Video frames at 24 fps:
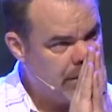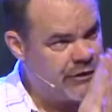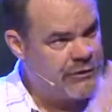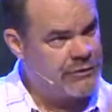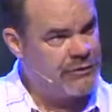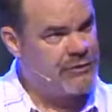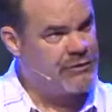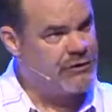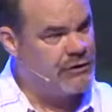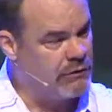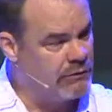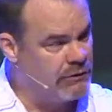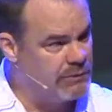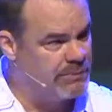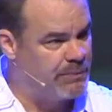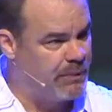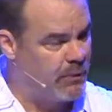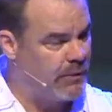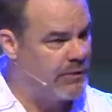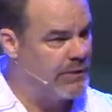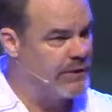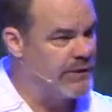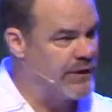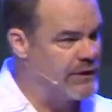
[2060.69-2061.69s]
And this was so
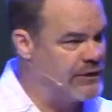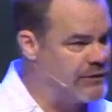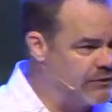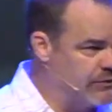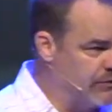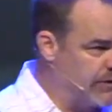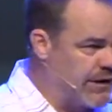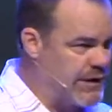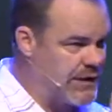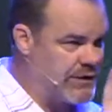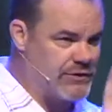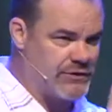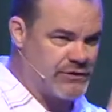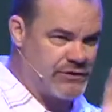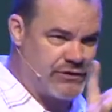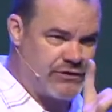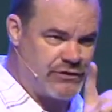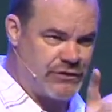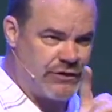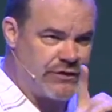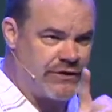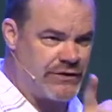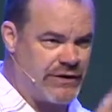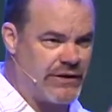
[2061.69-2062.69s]
important that you and I
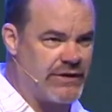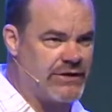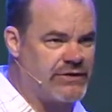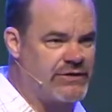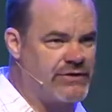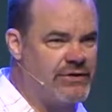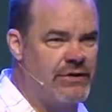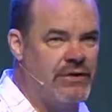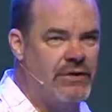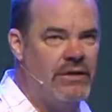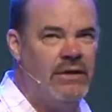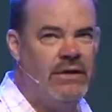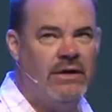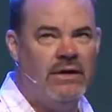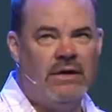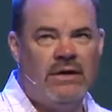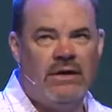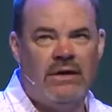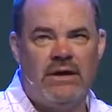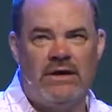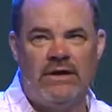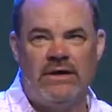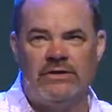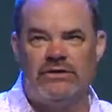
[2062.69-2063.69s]
understood this
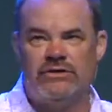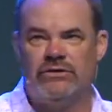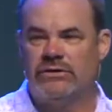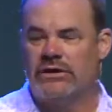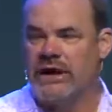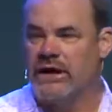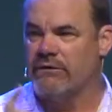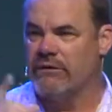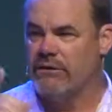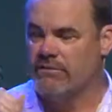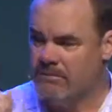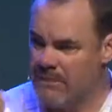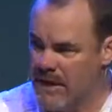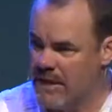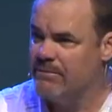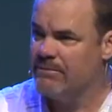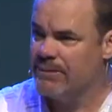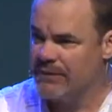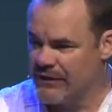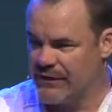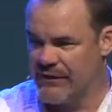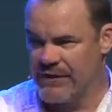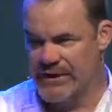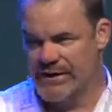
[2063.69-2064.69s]
and that you and I
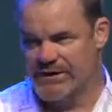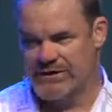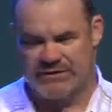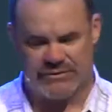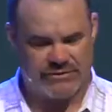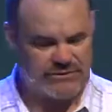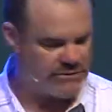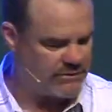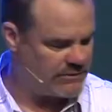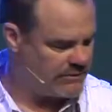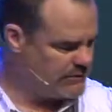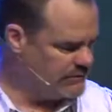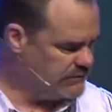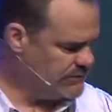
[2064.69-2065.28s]
remembered this.